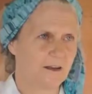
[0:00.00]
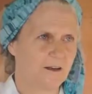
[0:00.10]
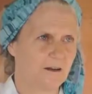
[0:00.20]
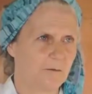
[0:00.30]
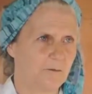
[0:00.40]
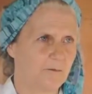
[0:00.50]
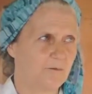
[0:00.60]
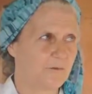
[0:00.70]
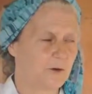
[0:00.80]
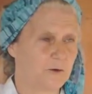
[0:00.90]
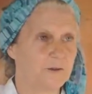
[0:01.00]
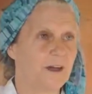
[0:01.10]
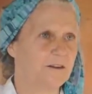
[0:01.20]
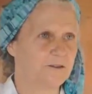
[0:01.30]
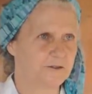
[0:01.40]
called
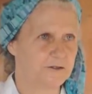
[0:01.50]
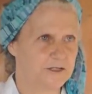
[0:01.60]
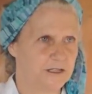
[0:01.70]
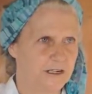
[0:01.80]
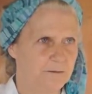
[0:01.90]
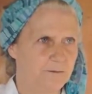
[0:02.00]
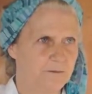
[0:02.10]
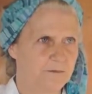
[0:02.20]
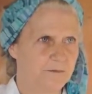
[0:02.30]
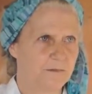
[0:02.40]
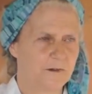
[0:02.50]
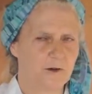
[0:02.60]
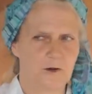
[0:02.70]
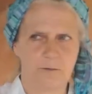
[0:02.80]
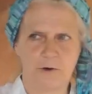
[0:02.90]
Dayu Suci,
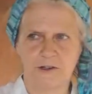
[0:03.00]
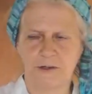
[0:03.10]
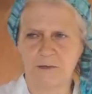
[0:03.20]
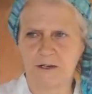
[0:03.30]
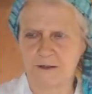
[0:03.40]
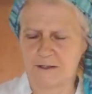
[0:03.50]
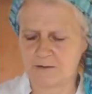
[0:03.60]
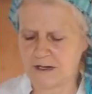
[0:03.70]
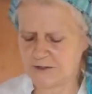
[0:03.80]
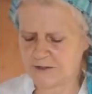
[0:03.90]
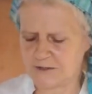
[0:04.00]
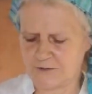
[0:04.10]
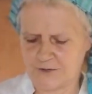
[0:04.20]
who pointed me in the direction of